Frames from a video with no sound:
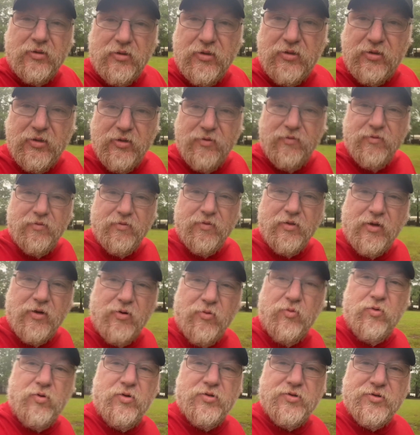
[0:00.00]
give everything a
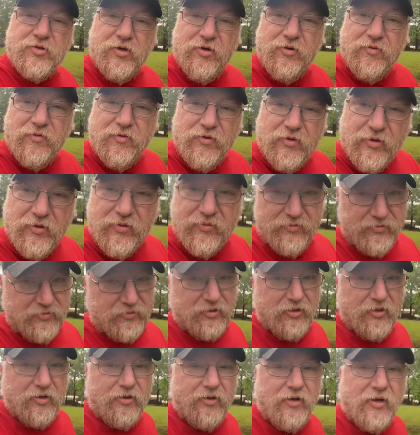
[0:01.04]
once over and
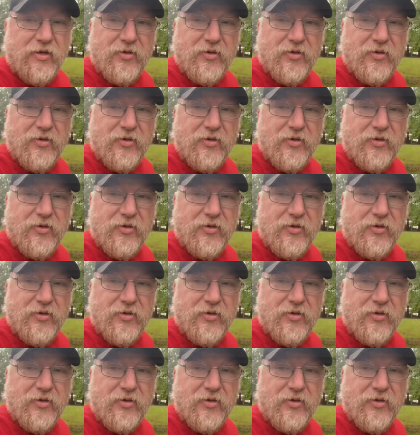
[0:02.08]
get our day